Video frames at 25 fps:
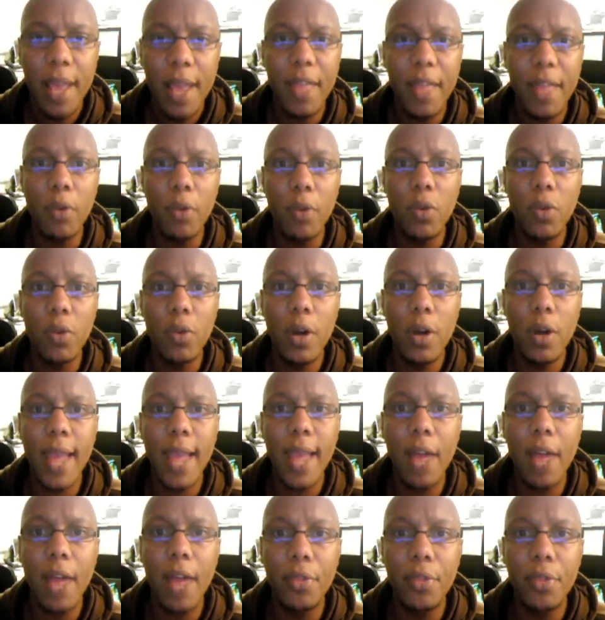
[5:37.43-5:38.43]
that we work
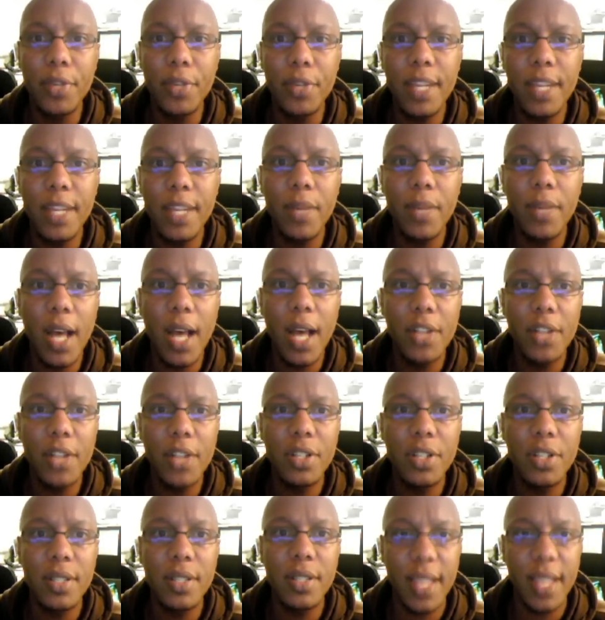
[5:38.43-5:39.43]
out through deep
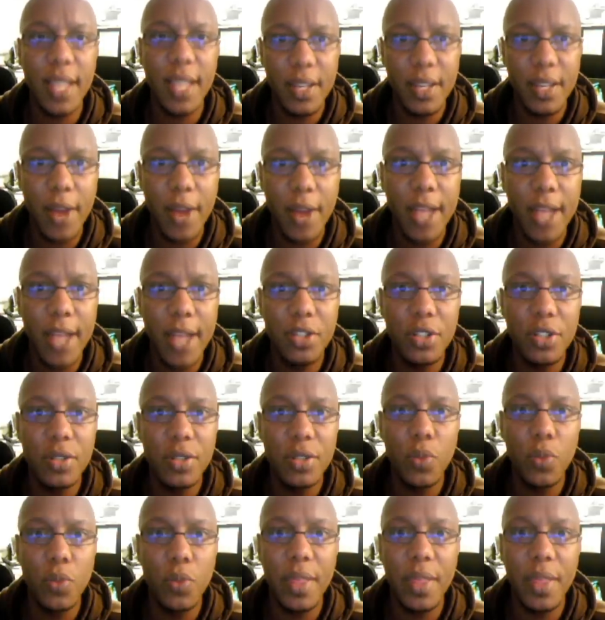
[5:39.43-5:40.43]
conscious
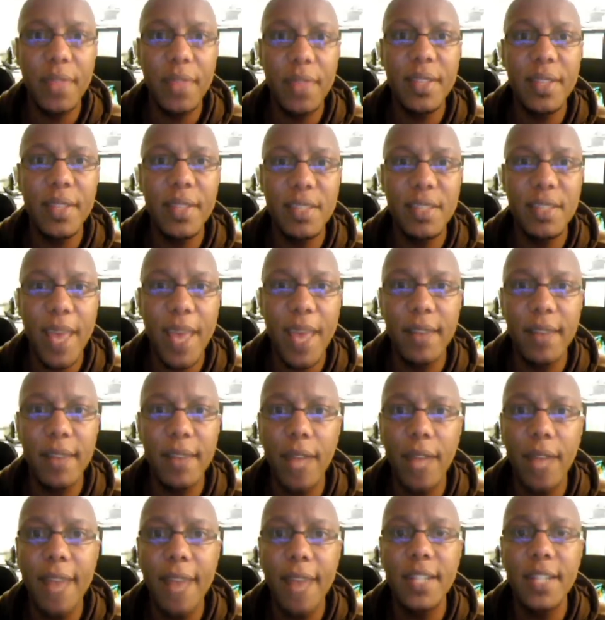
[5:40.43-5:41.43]
interactions within the span of
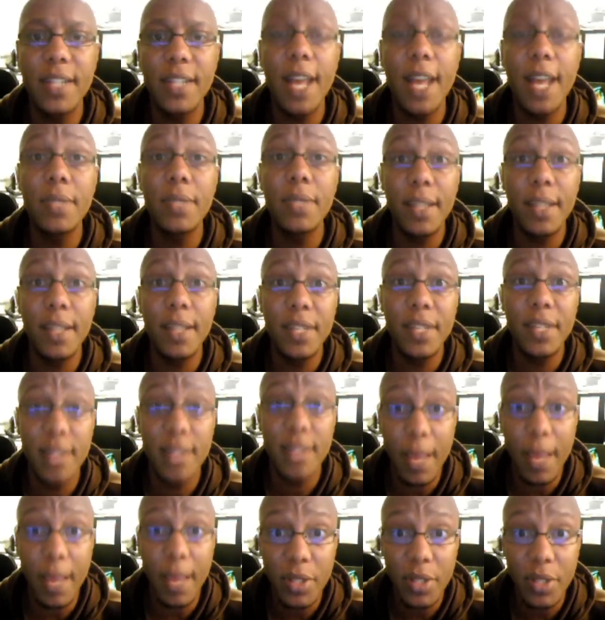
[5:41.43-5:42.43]
lifetimes lived
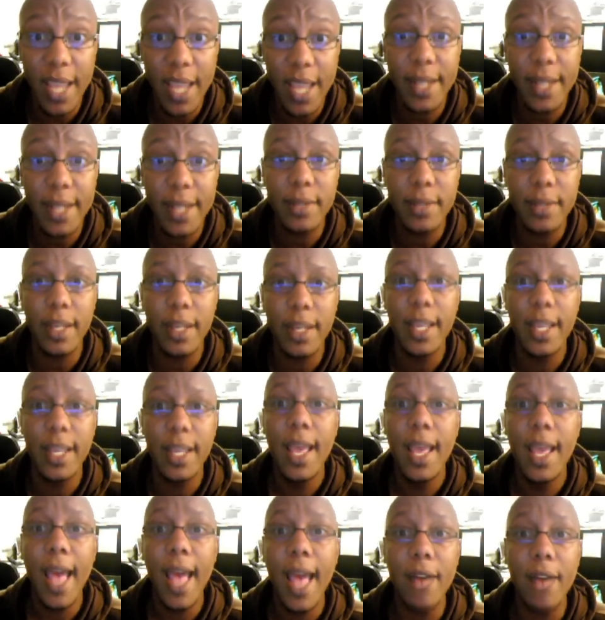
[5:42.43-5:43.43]
simultaneously,
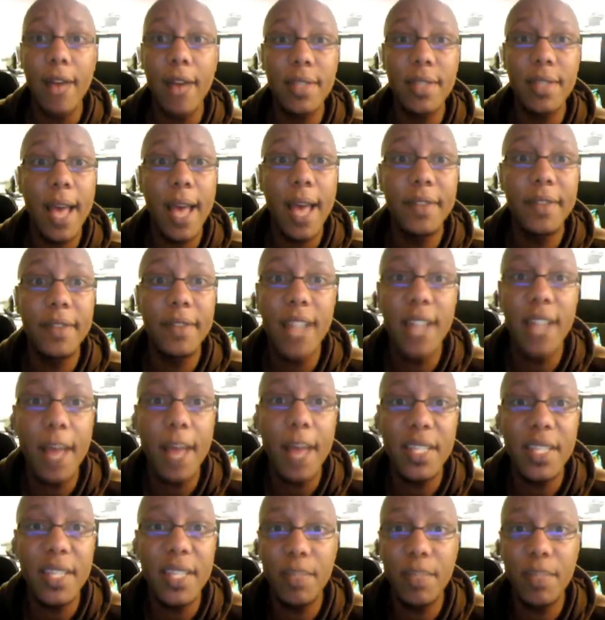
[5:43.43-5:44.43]
outside of
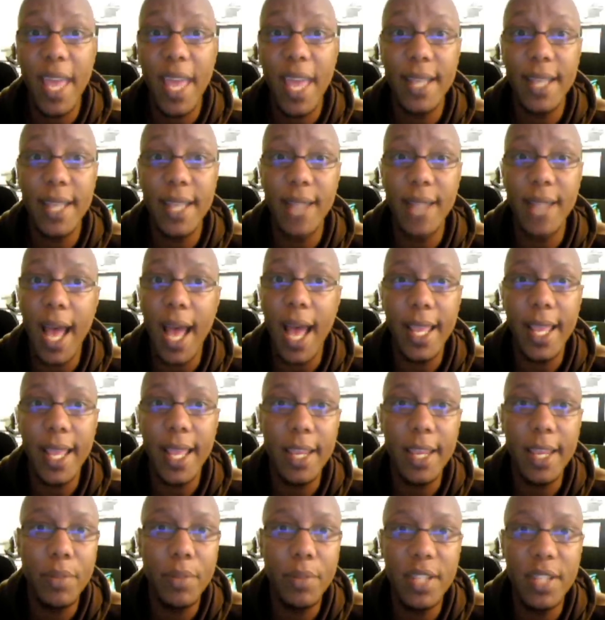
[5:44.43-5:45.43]
time and space,
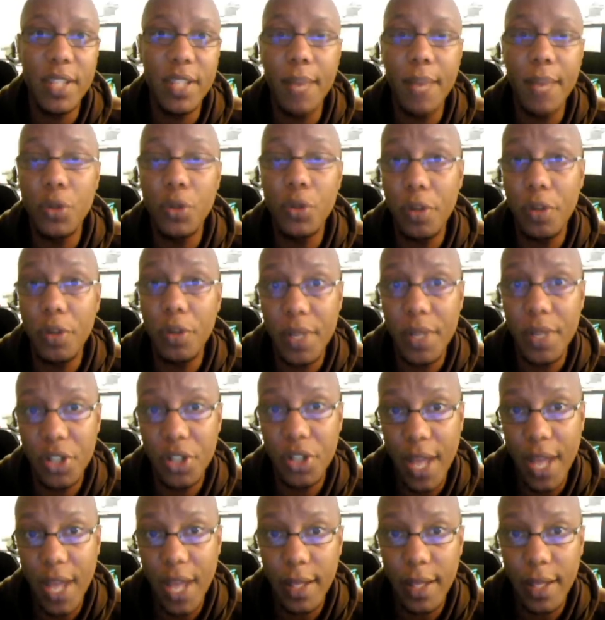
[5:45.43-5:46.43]
i.e. perceptual
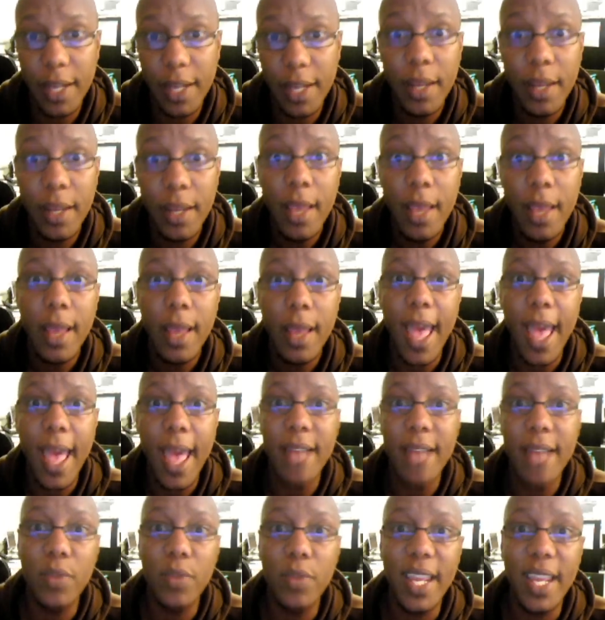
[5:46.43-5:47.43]
dimensionality,
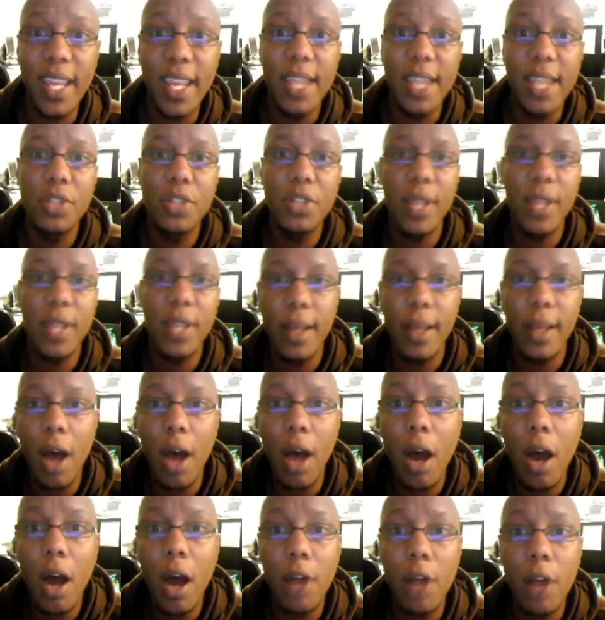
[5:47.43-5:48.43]
as we each
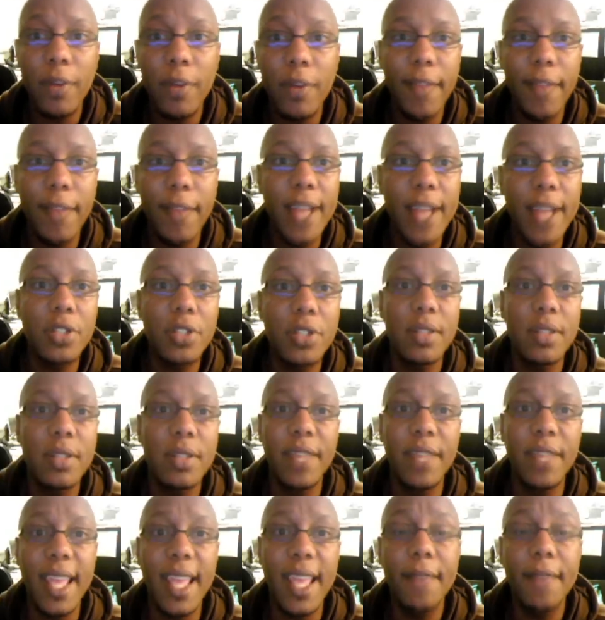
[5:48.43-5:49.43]
are reflections of
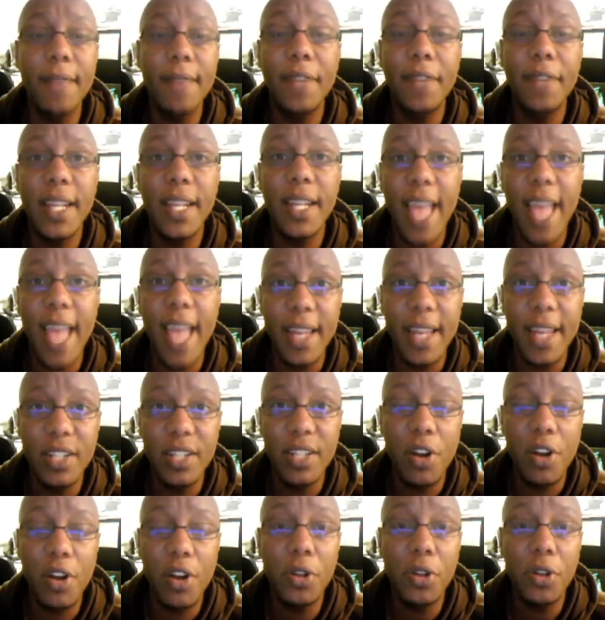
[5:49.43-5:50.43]
the infinite and
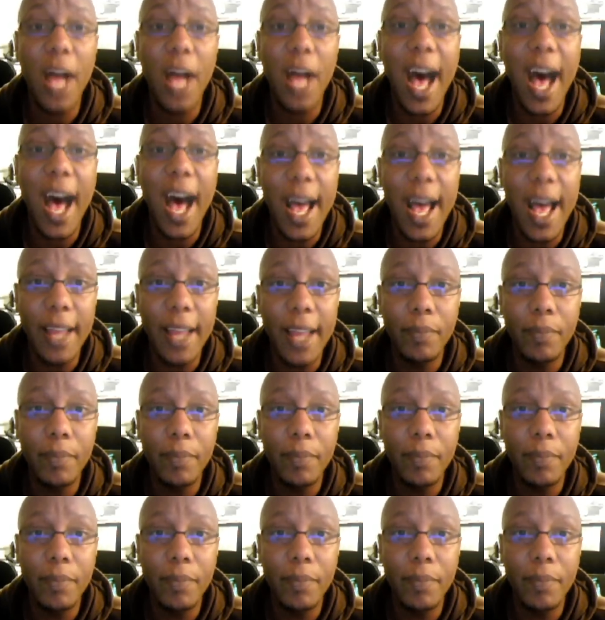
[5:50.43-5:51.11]
eternal I.